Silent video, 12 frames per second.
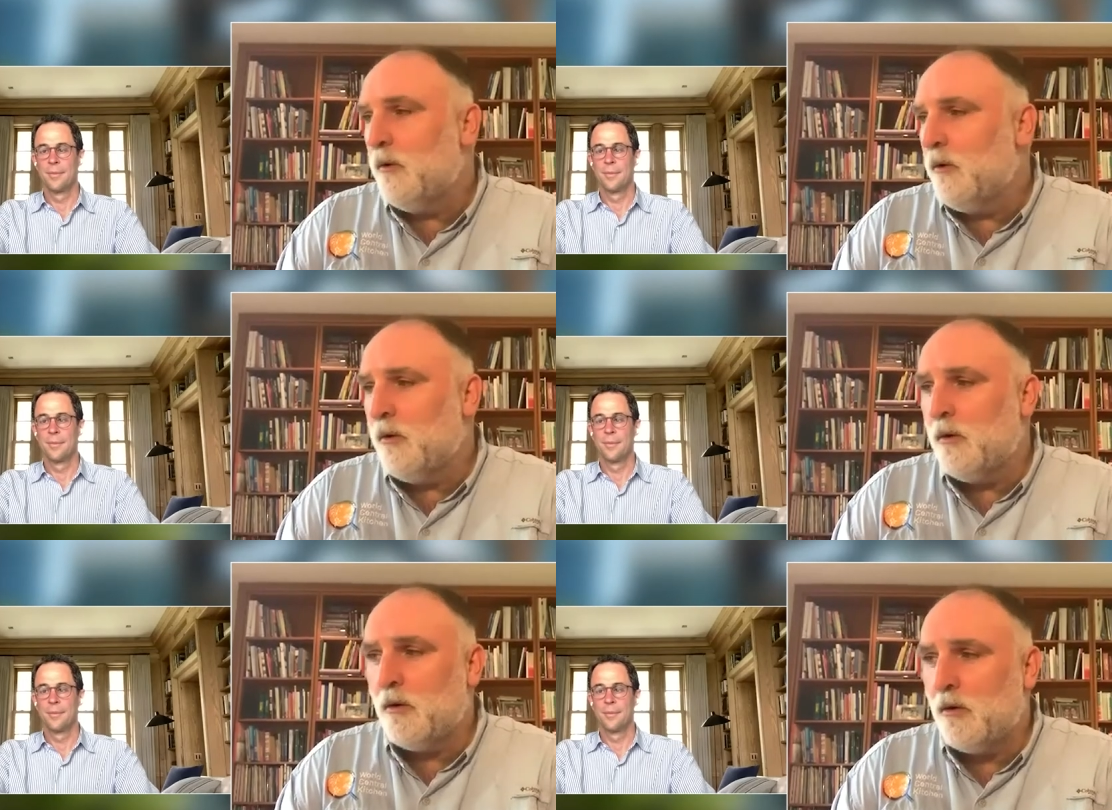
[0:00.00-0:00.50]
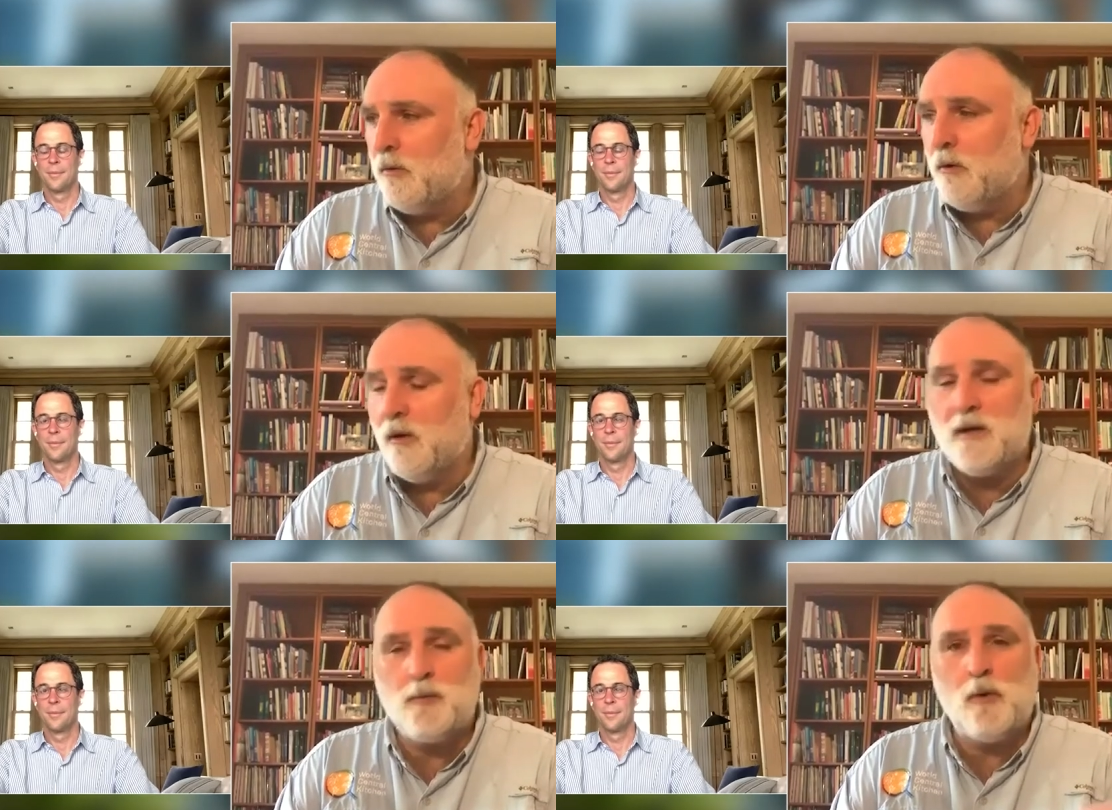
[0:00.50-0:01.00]
Speaker 1: or
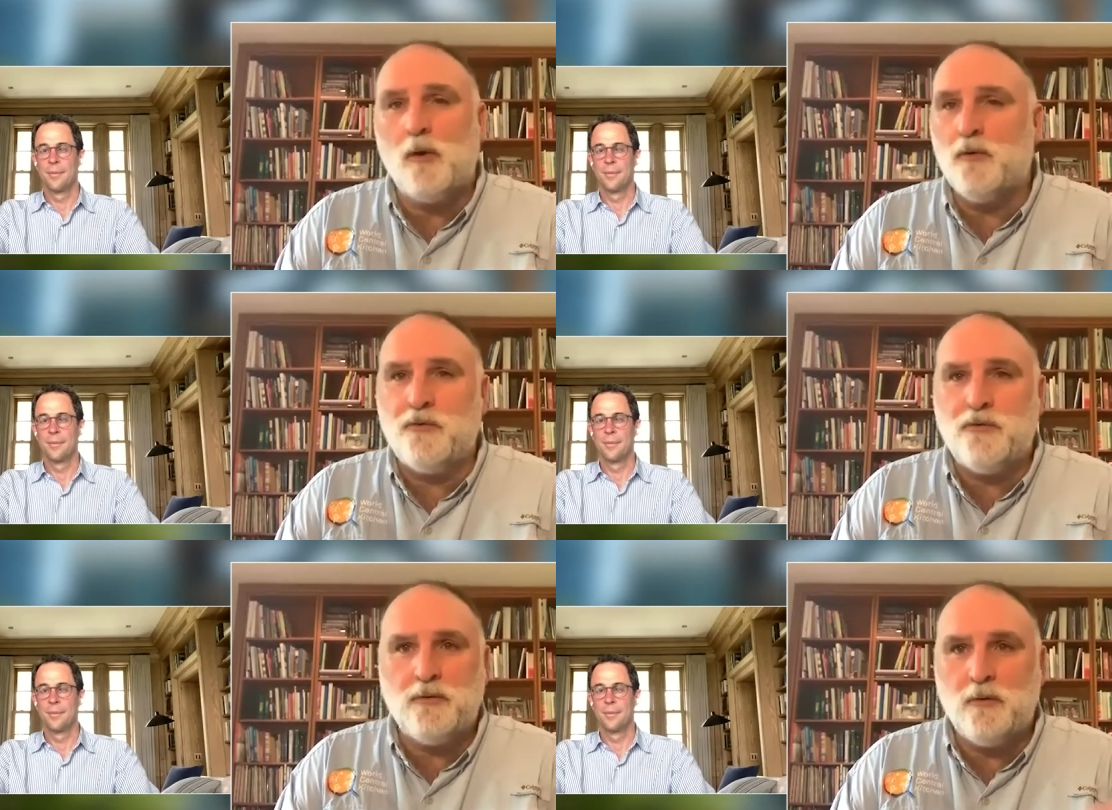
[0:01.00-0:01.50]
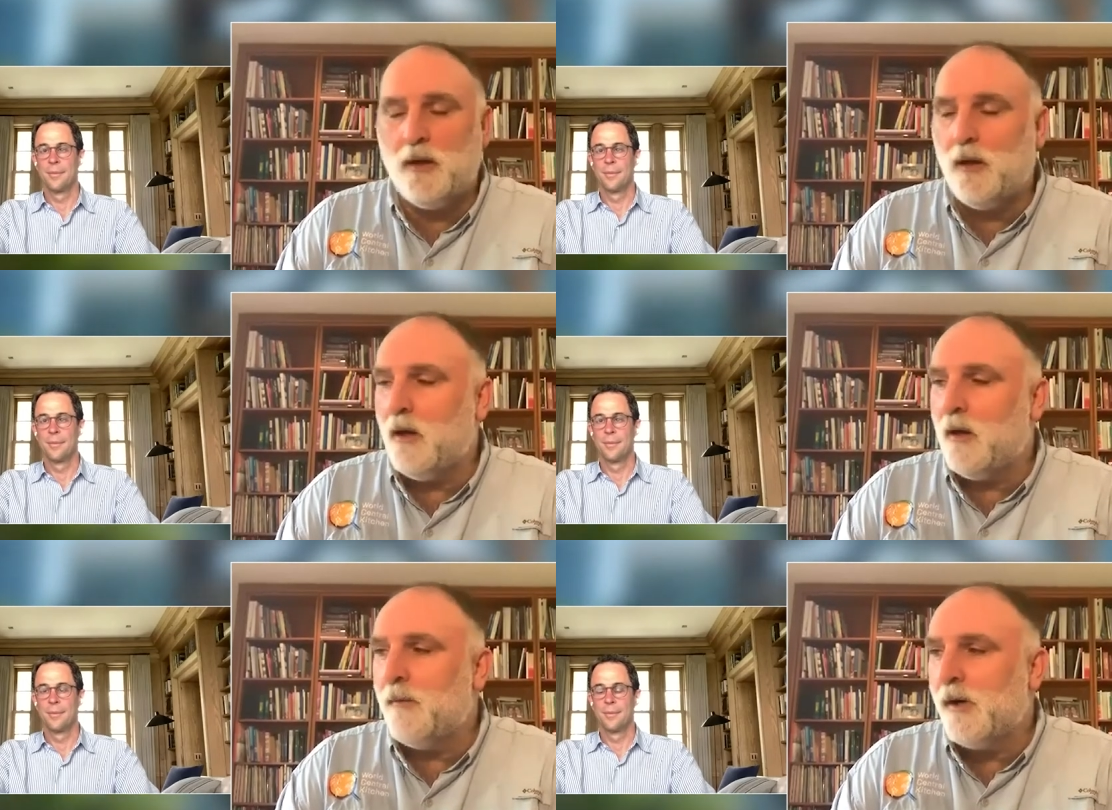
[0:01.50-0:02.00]
all across uh,
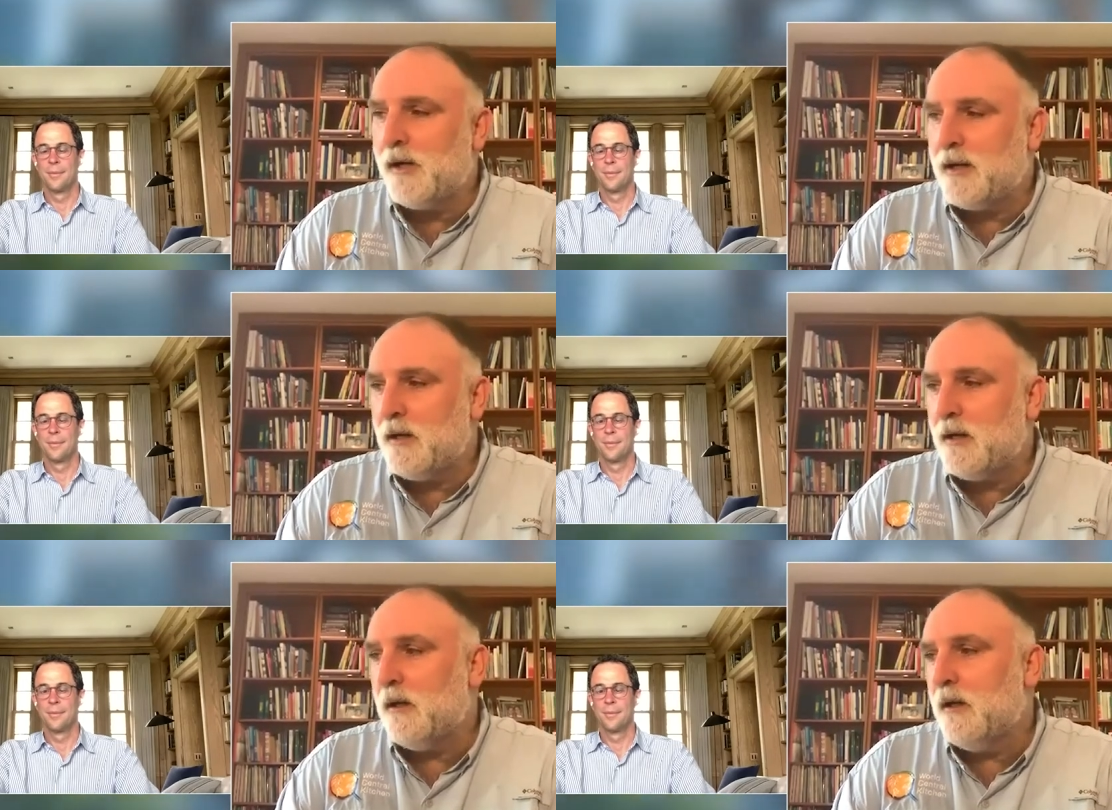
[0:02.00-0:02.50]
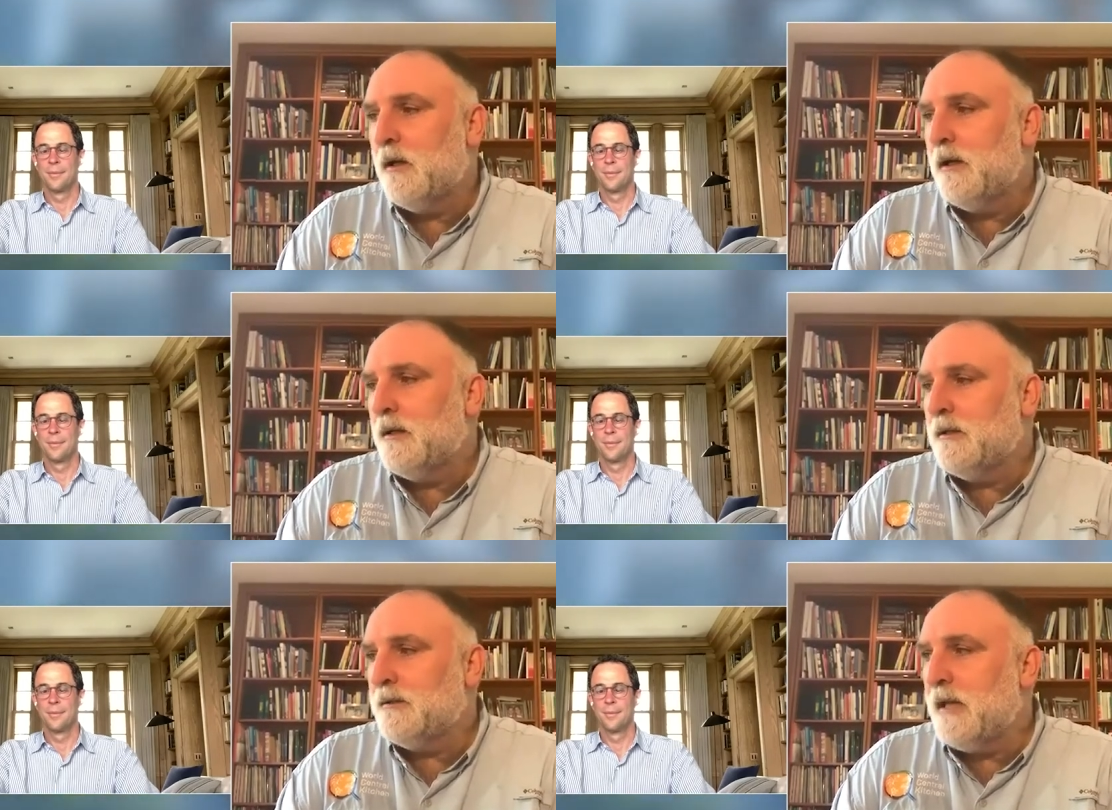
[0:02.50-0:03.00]
America
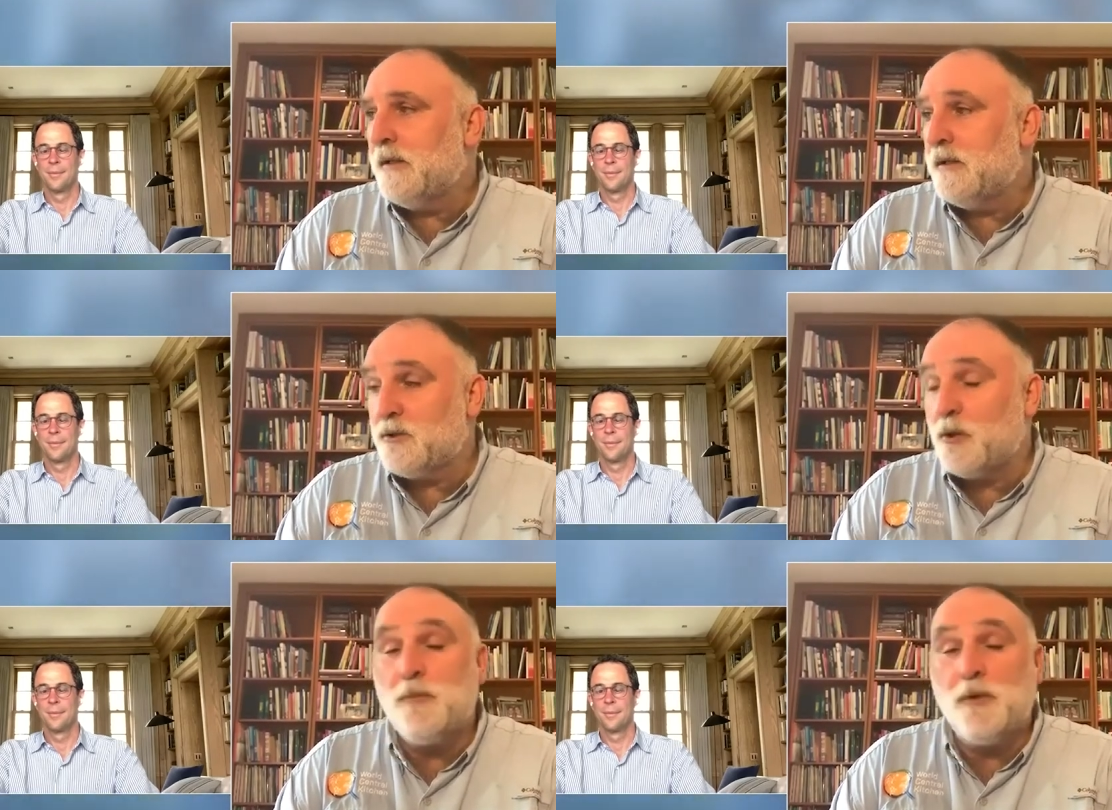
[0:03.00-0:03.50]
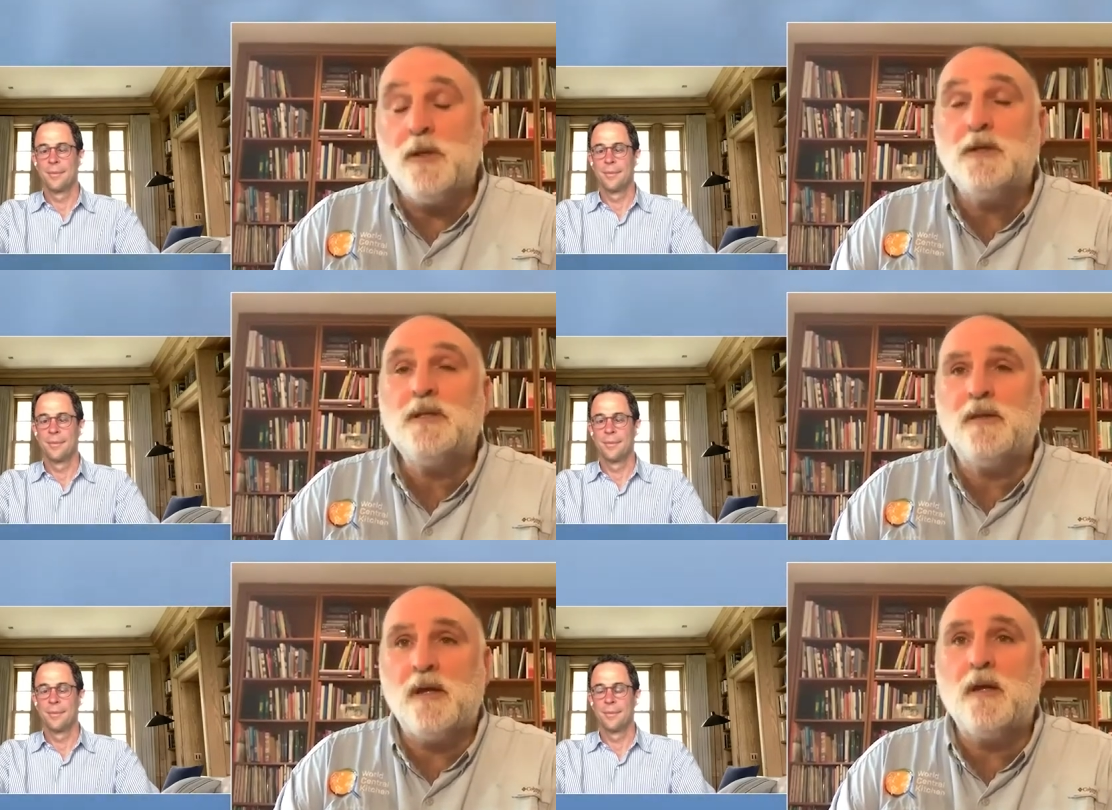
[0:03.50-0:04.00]
that these
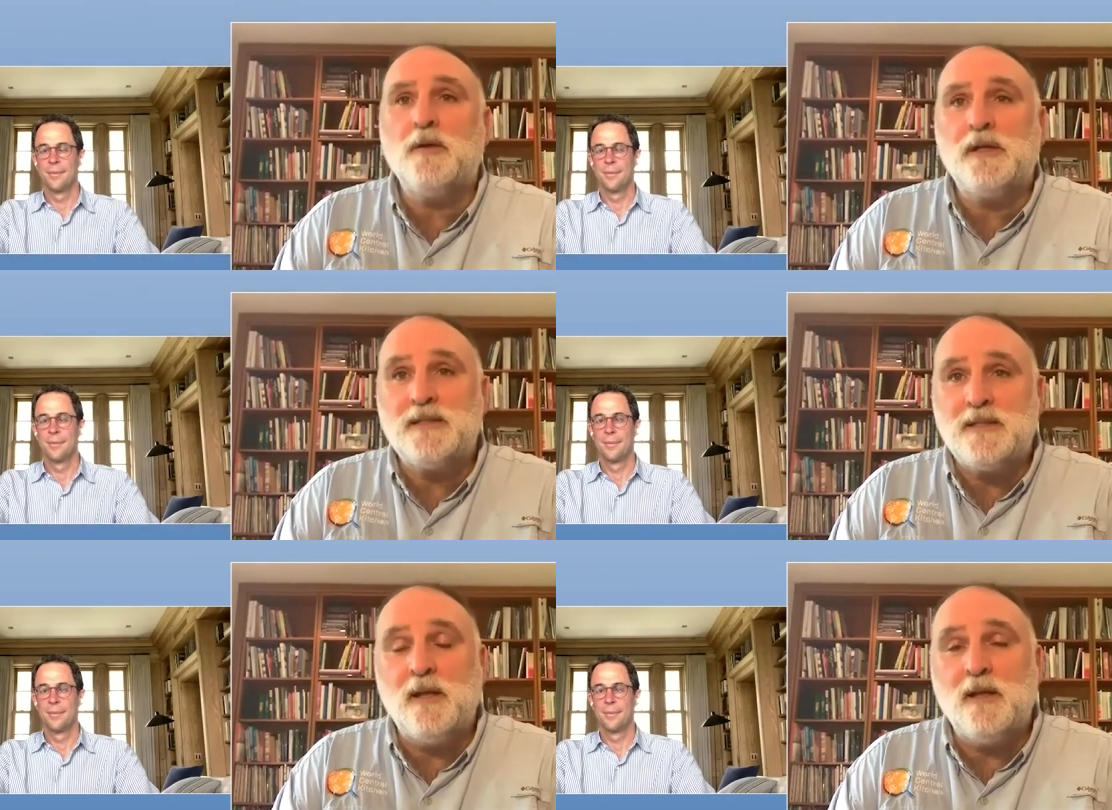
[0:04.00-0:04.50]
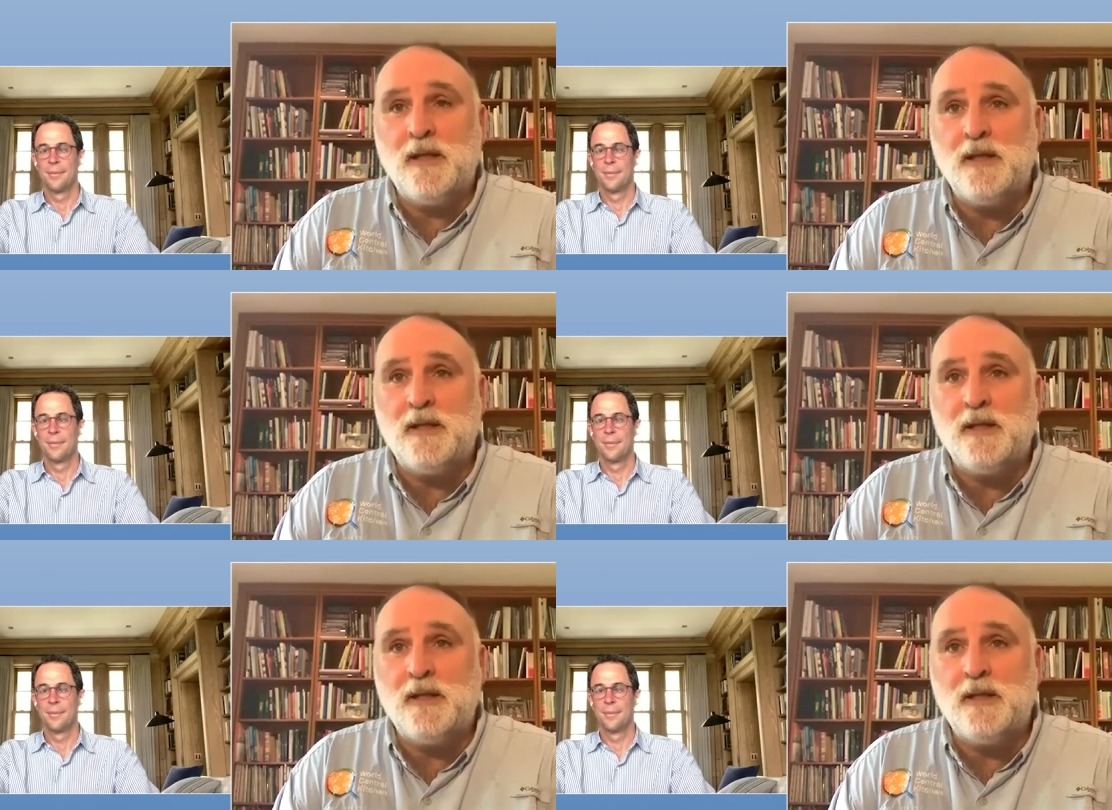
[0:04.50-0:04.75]
communities that they're going to still need